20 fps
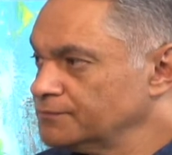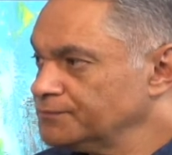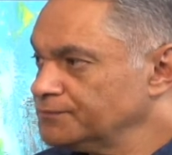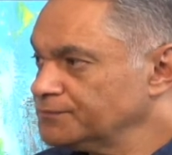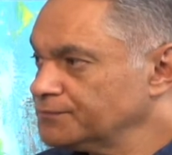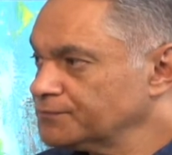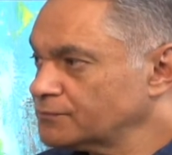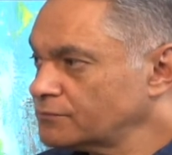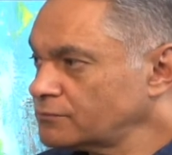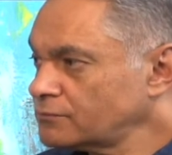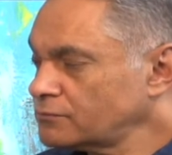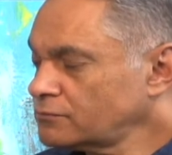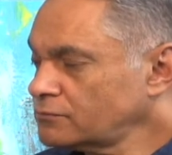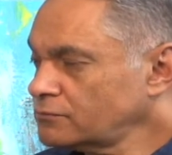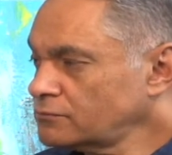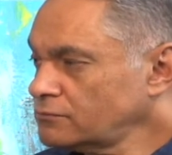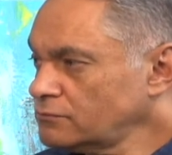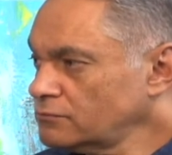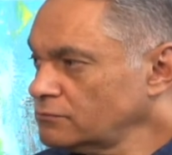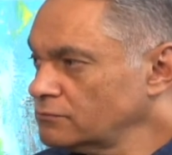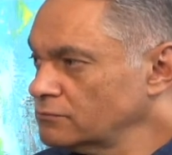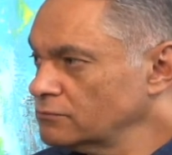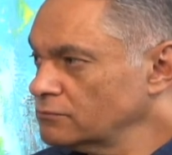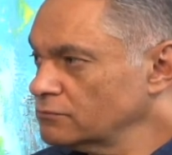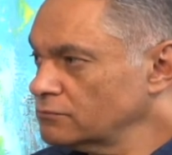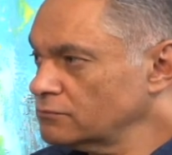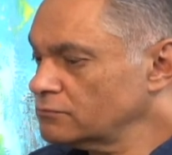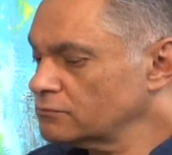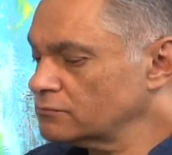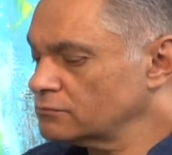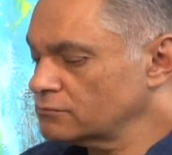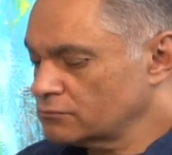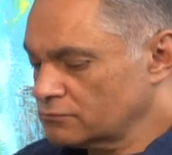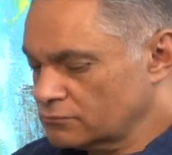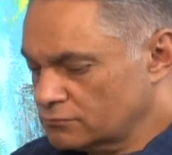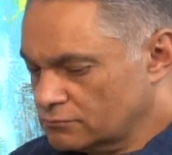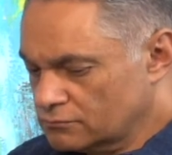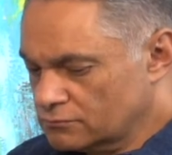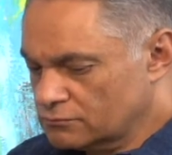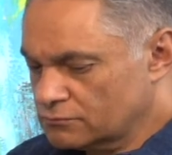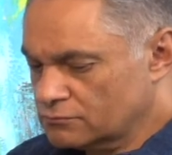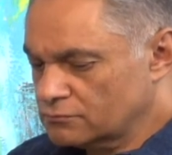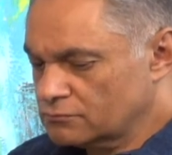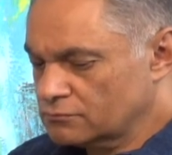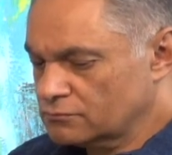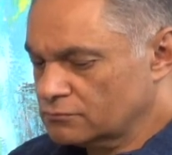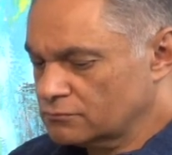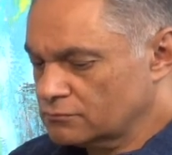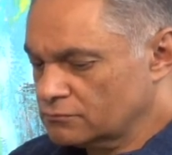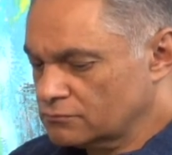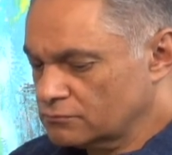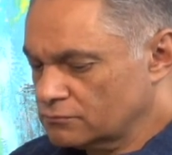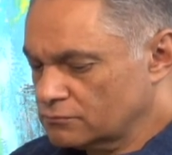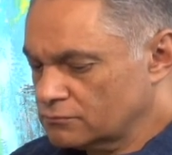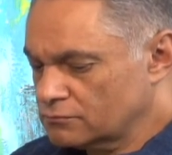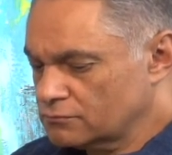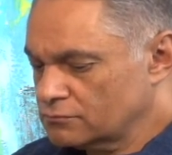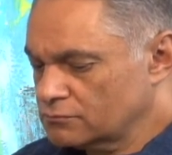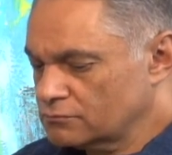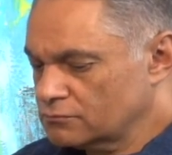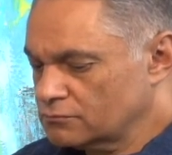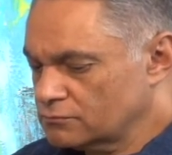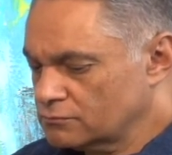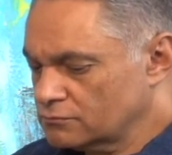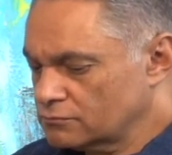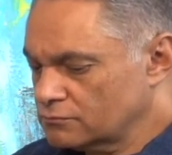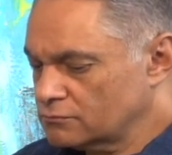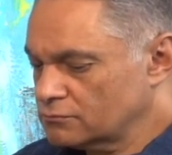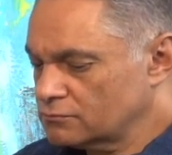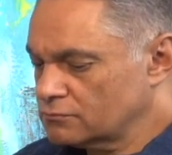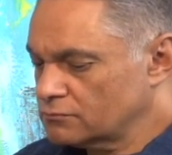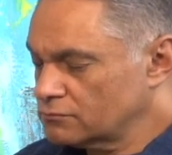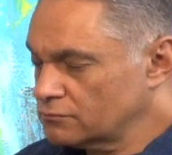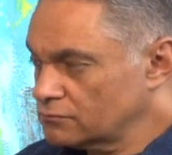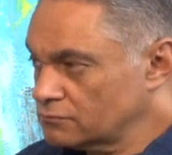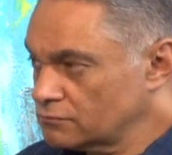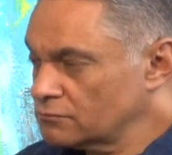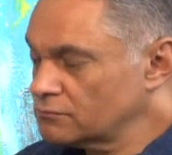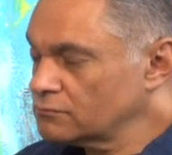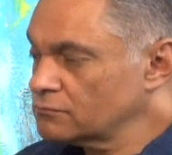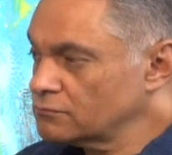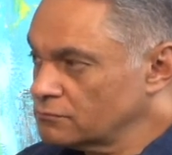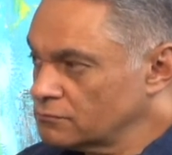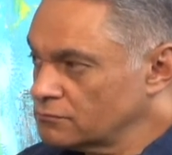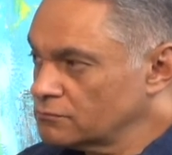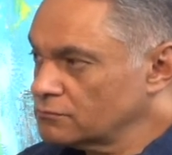(silent)